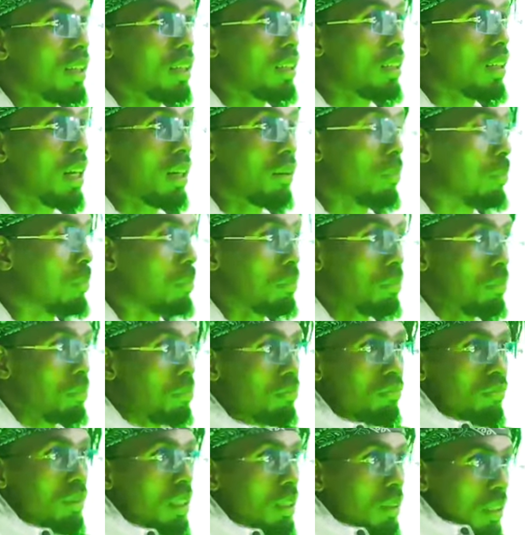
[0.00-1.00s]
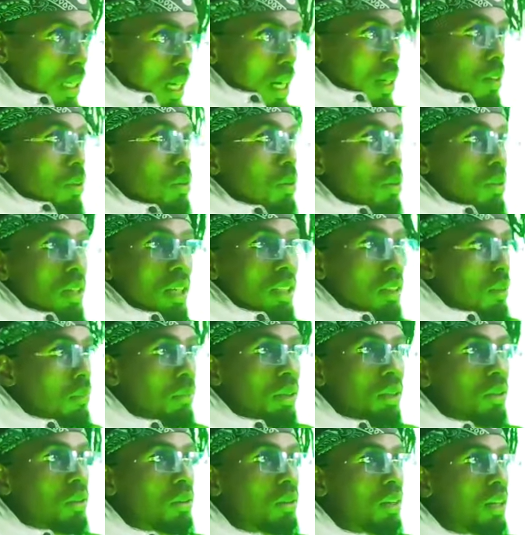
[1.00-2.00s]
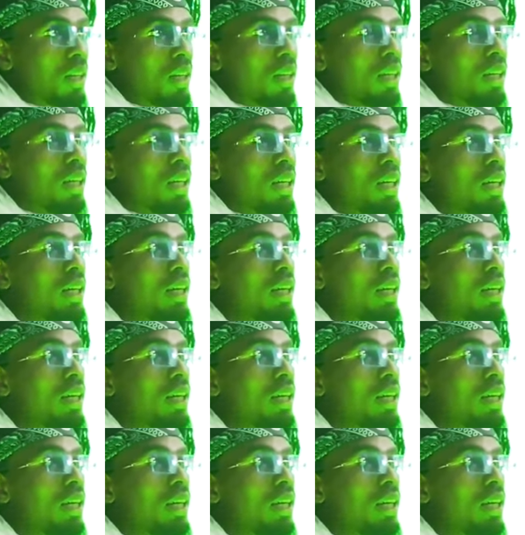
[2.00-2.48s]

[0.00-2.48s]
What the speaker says: And regardless of cuts, I might not care